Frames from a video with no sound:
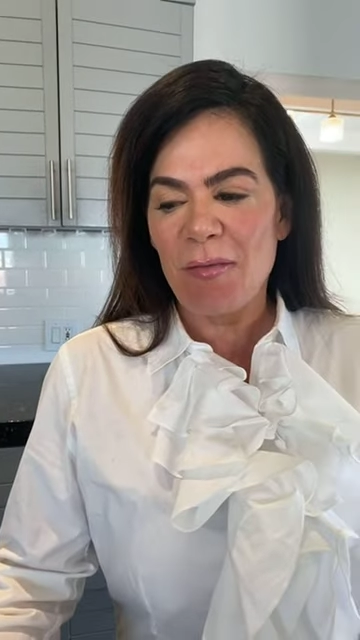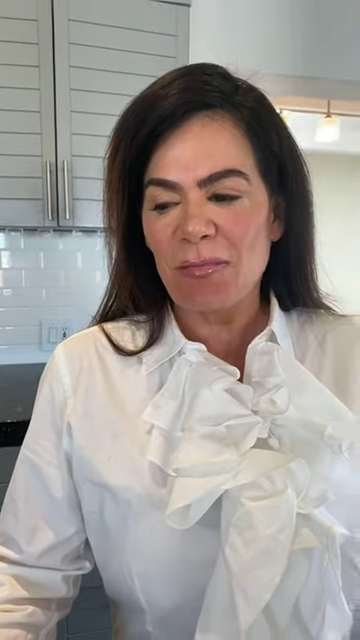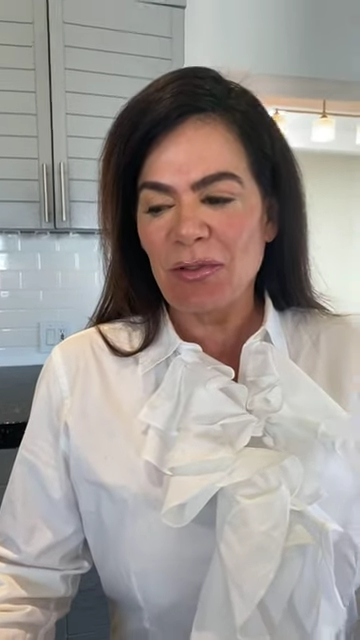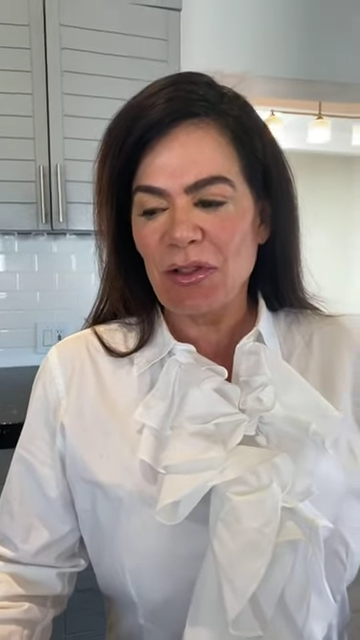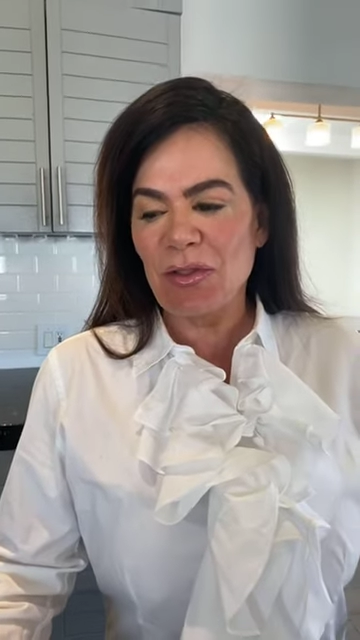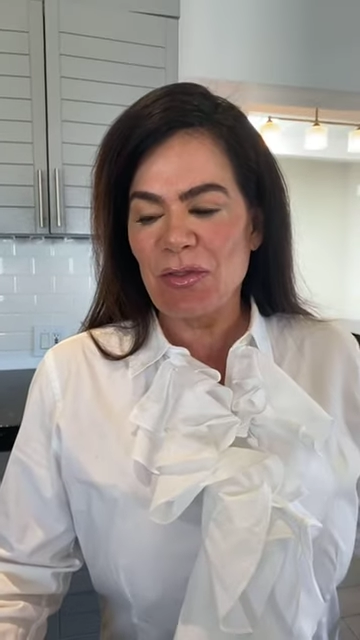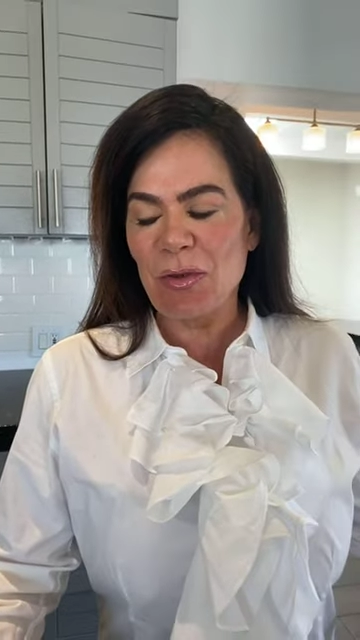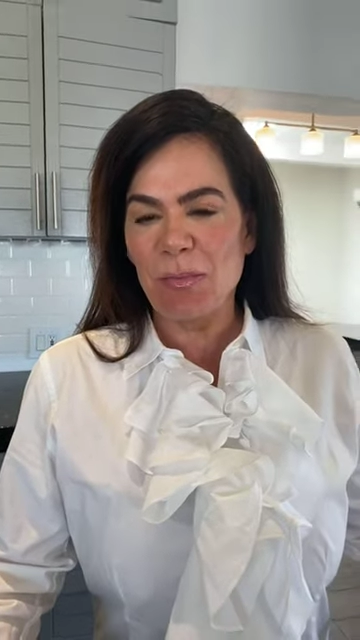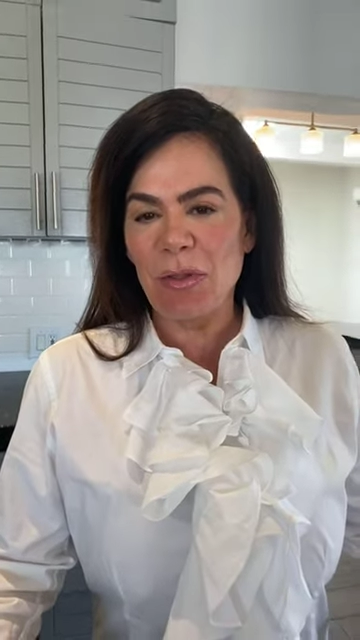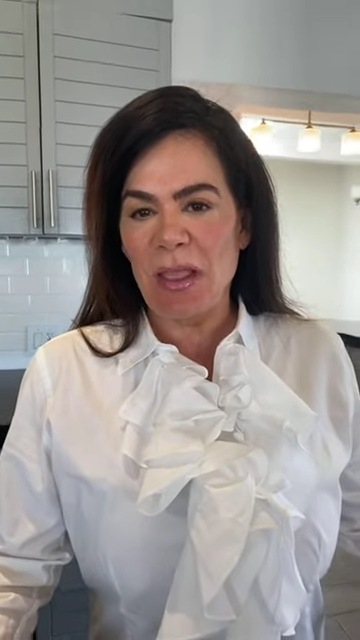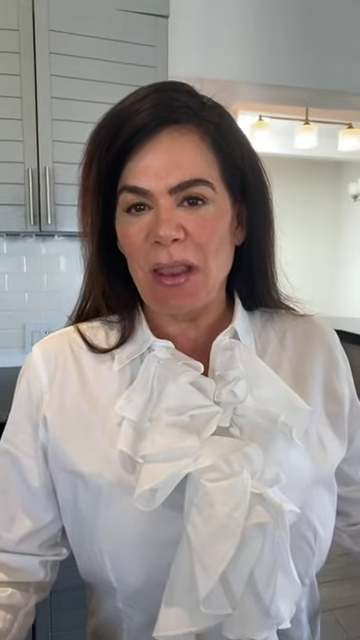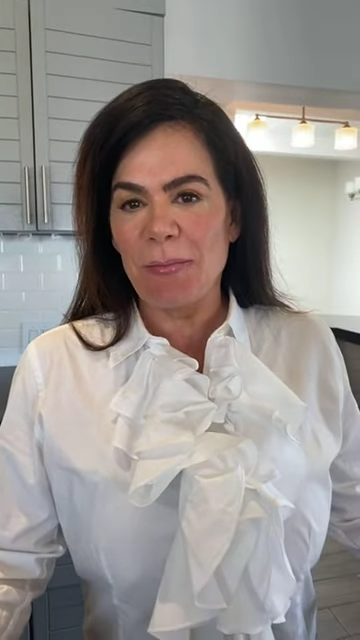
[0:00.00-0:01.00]
licking their
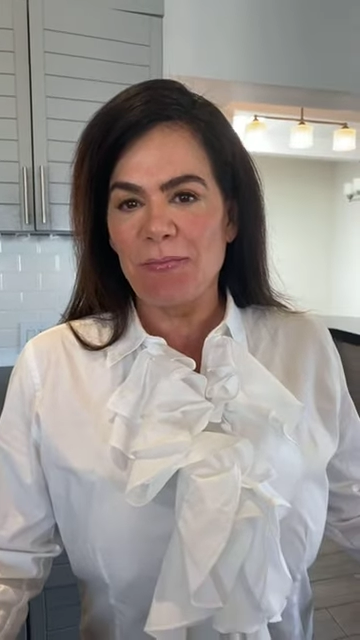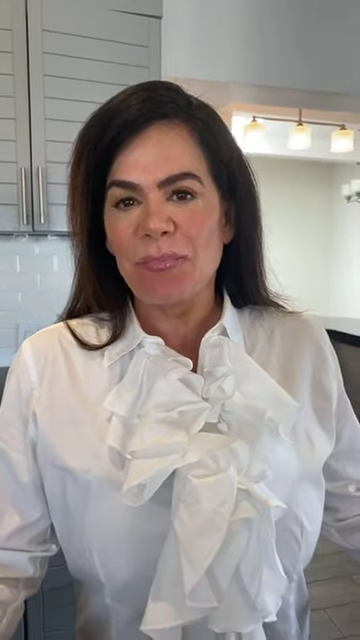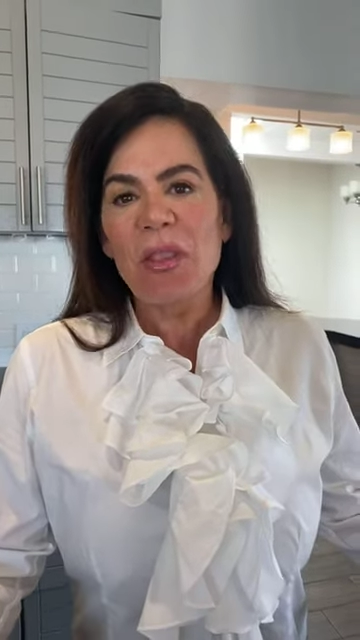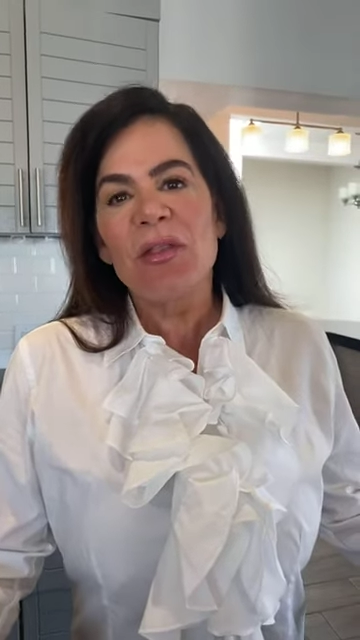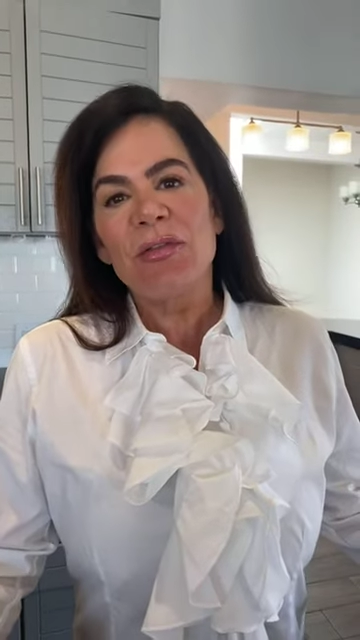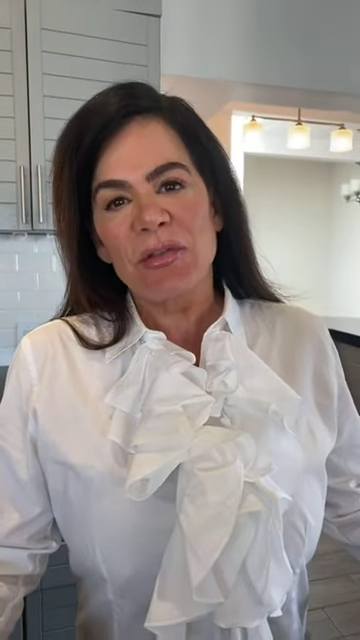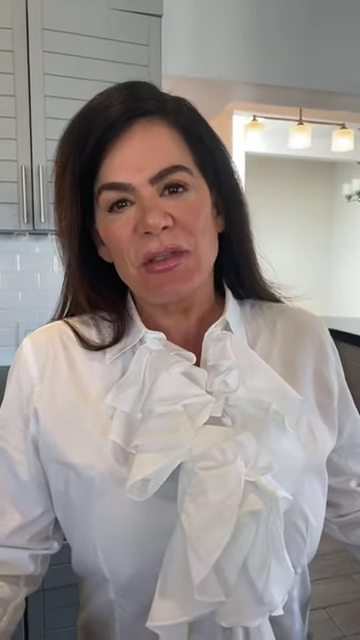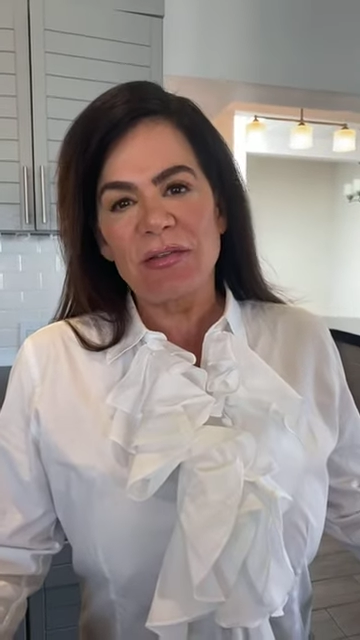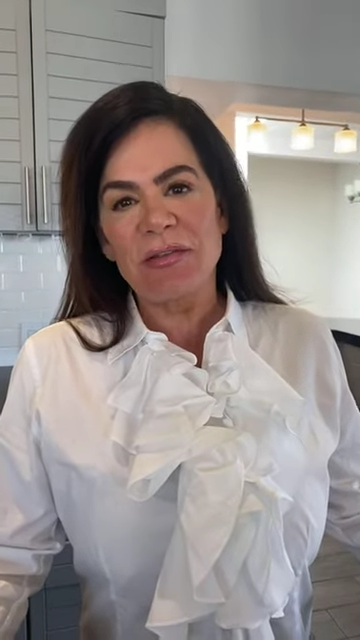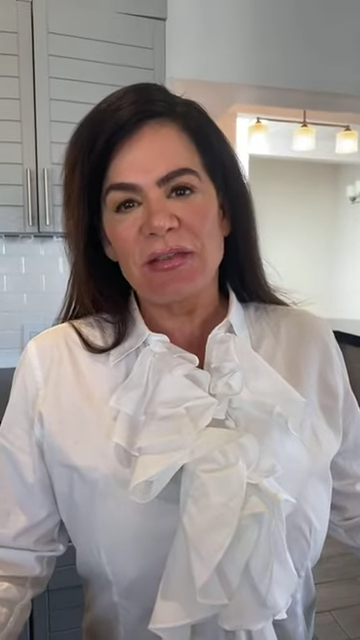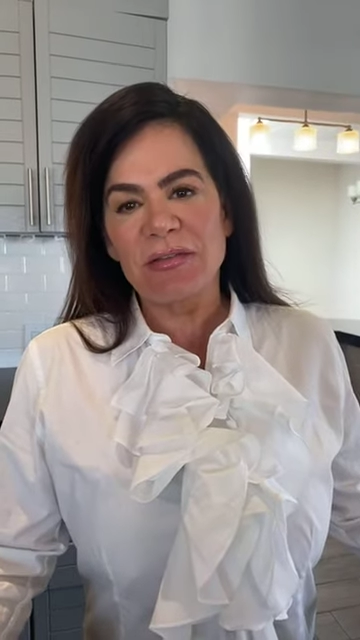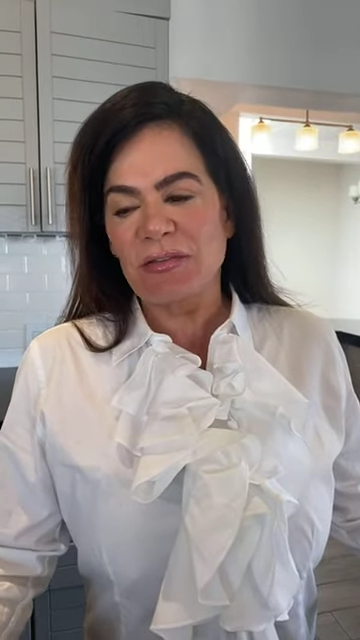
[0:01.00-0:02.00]
plate. So
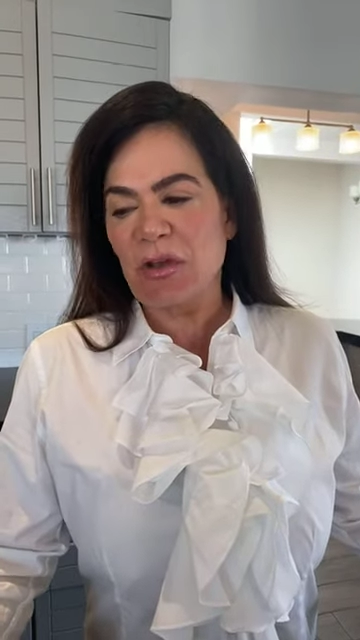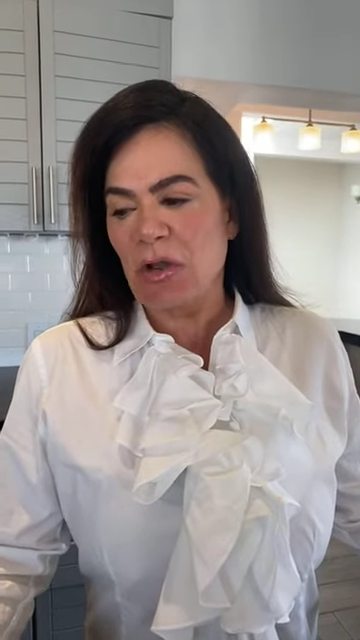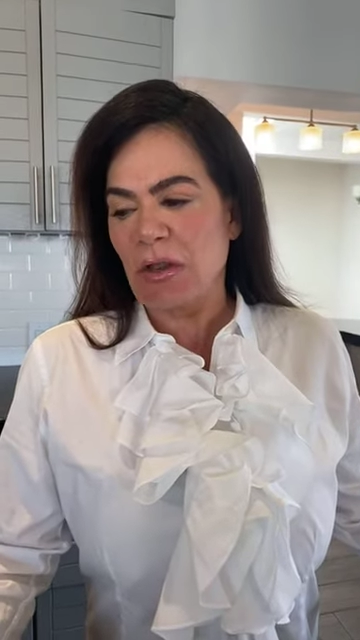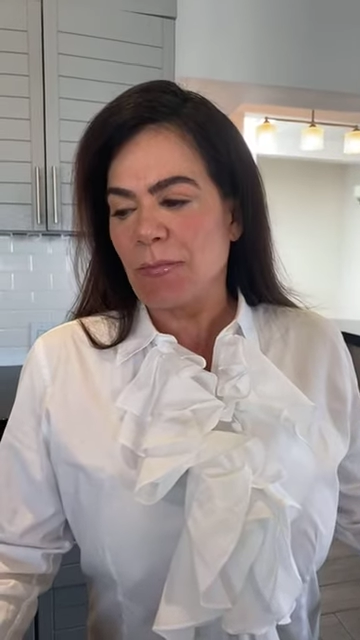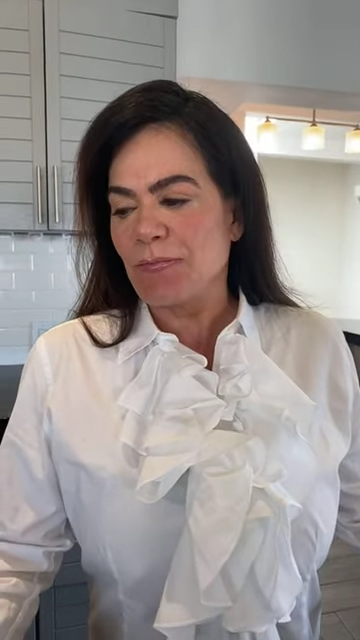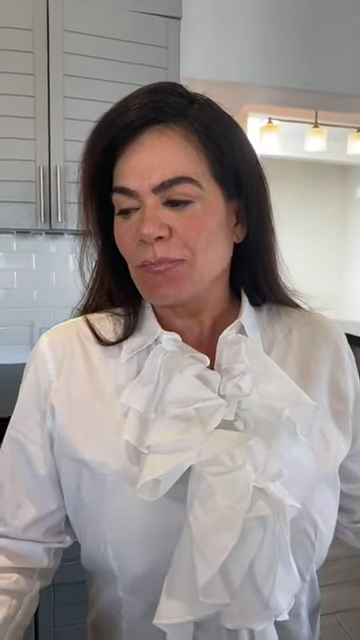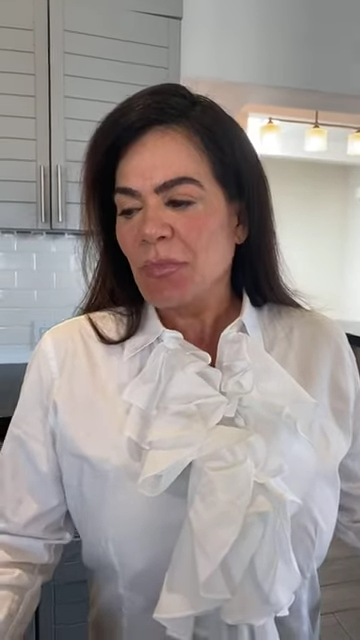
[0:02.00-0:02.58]
let's get started.